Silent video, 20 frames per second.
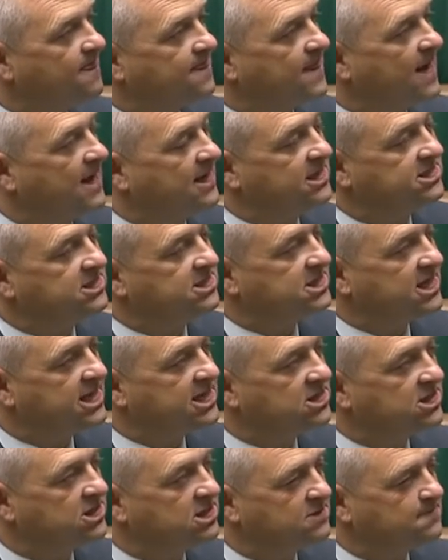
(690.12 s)
That
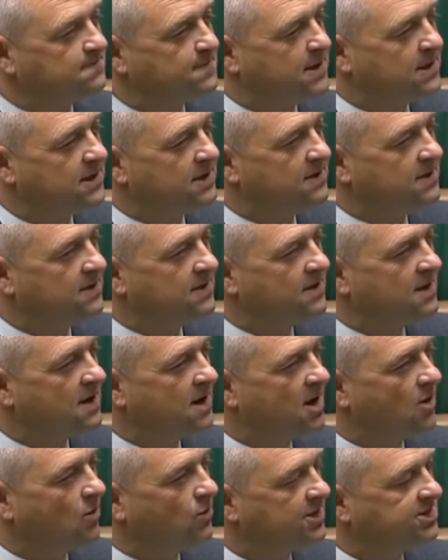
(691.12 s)
legislation has been
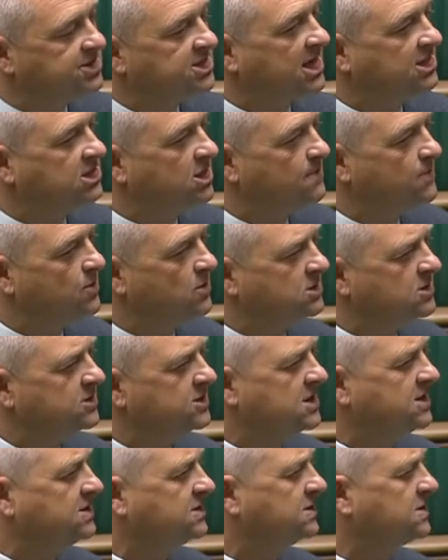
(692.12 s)
on the statute books
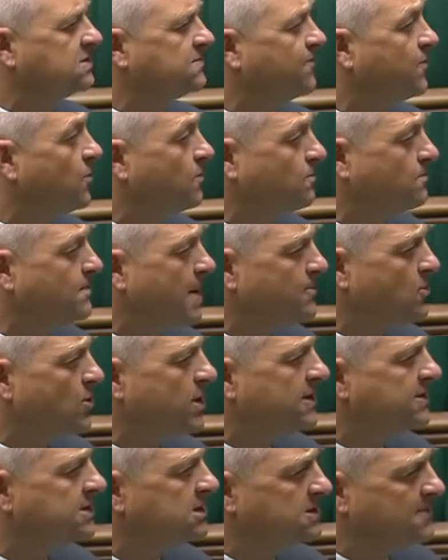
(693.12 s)
since
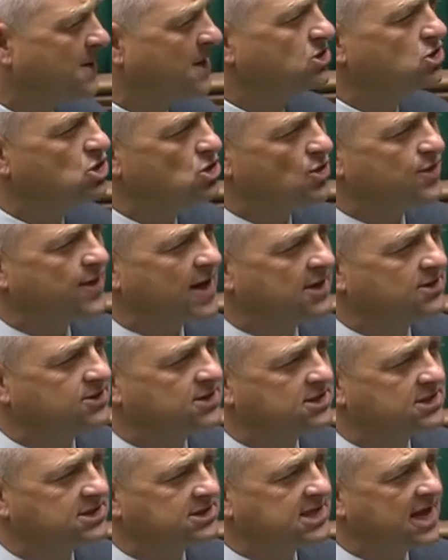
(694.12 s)
about
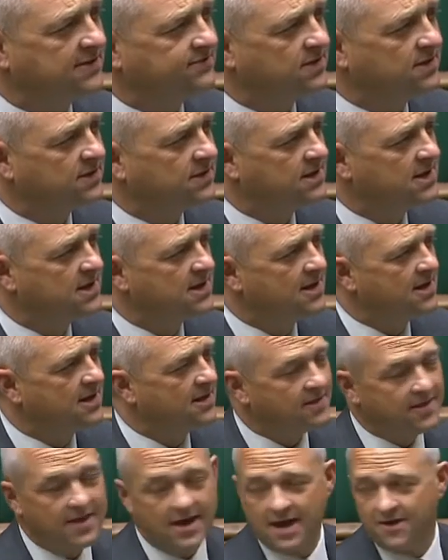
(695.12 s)
2007.
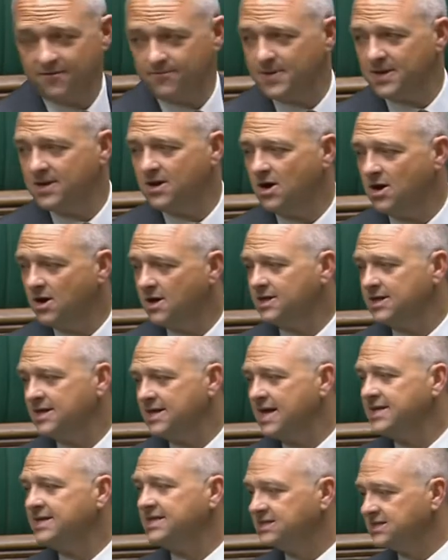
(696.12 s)
There have been hardly
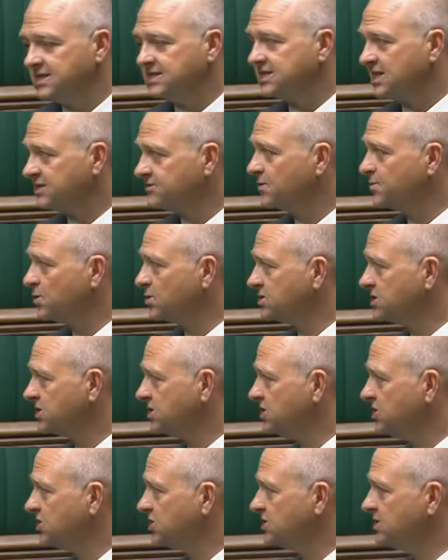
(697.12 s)
any successful
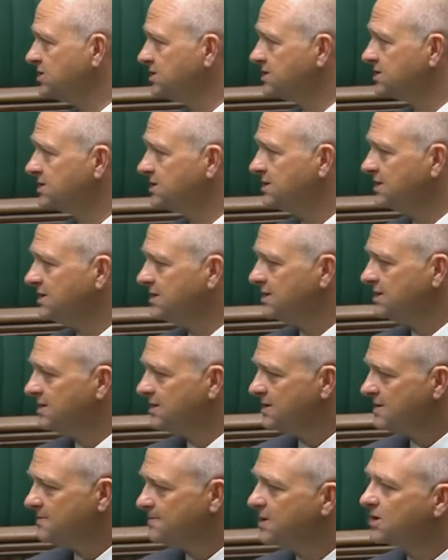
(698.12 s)
prosecutions
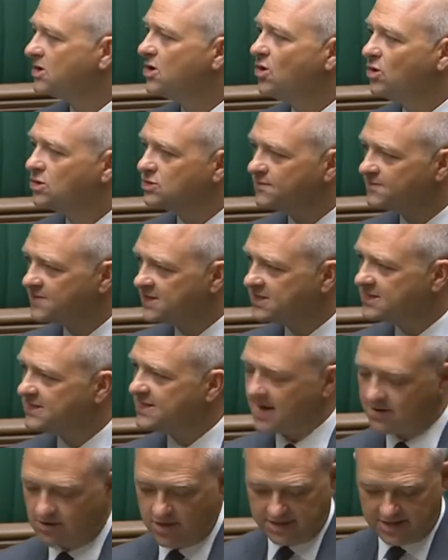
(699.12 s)
because of this
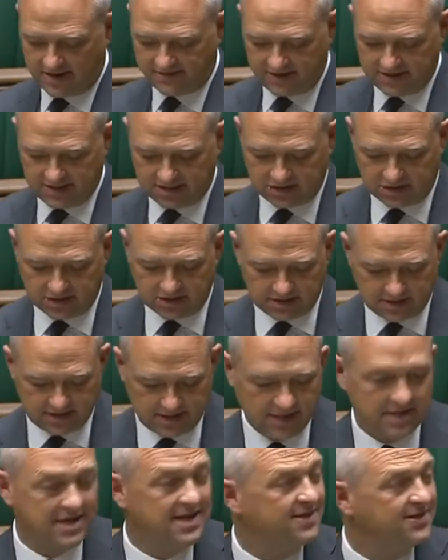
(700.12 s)
narrow definition.
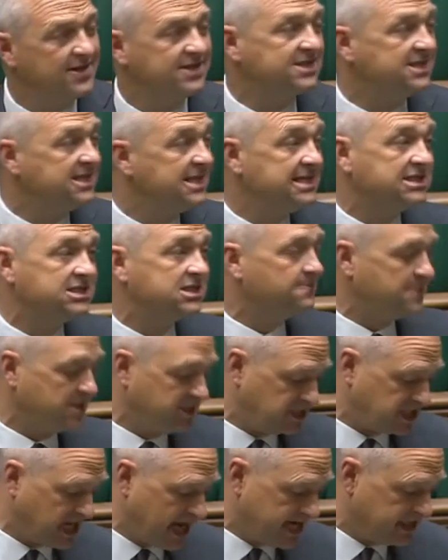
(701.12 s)
This needs to be
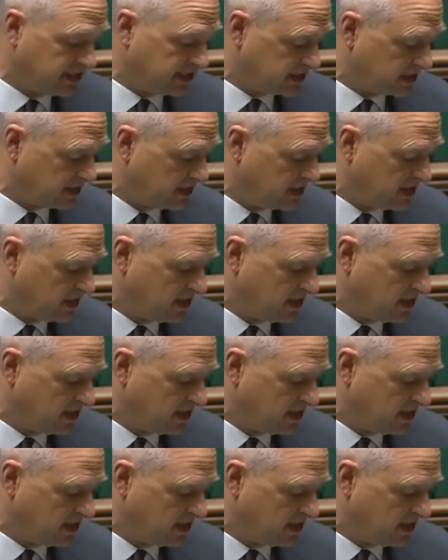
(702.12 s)
changed.